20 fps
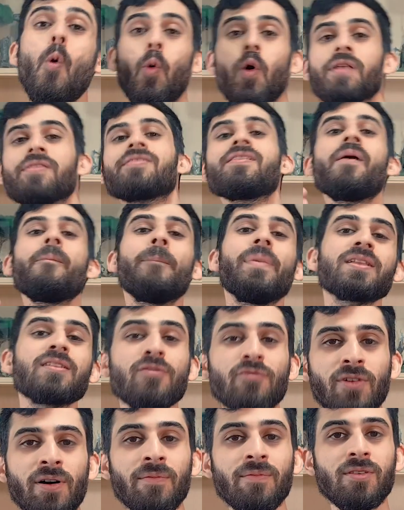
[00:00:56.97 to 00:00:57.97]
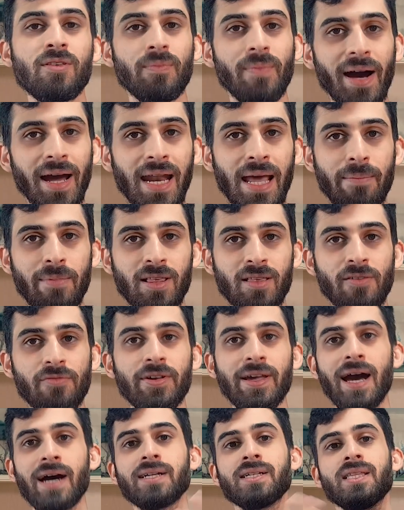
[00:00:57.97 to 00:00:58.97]
What's up Battleflums, my name is
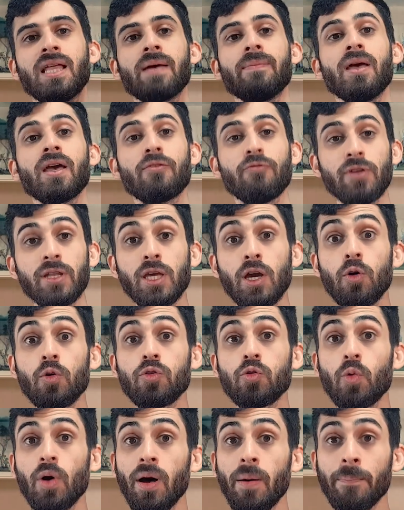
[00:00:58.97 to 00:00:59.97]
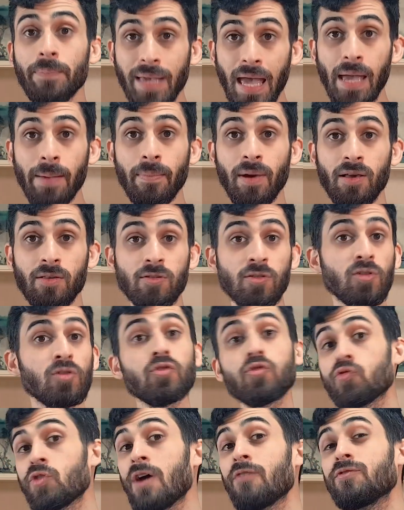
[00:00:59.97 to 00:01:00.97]
Aviar and I make videos to help game
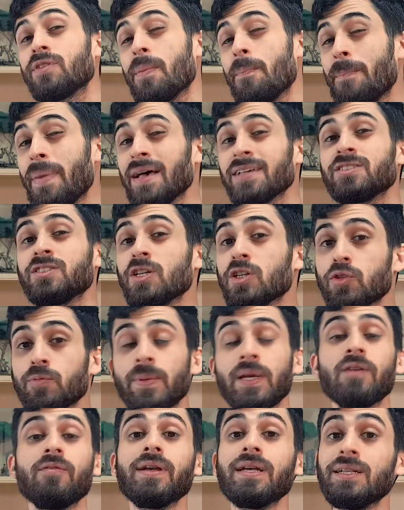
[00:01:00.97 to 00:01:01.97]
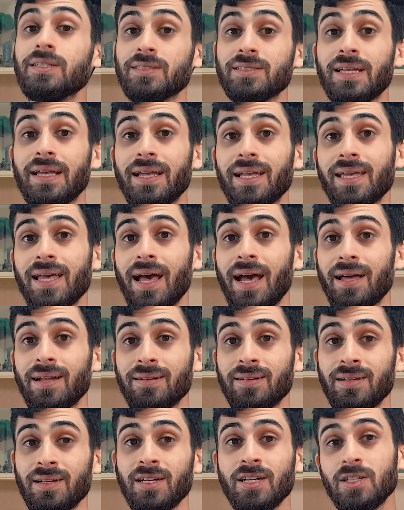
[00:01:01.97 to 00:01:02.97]
masters craft the best experience they
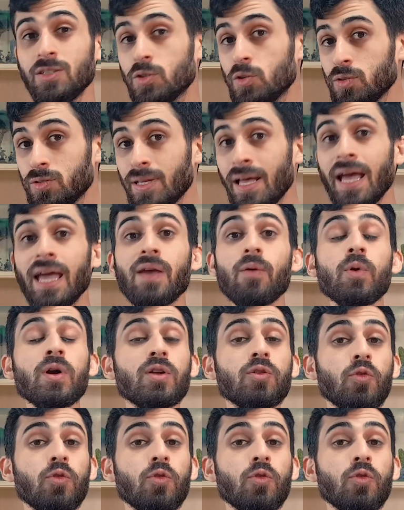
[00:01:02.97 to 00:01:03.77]
can. Today we're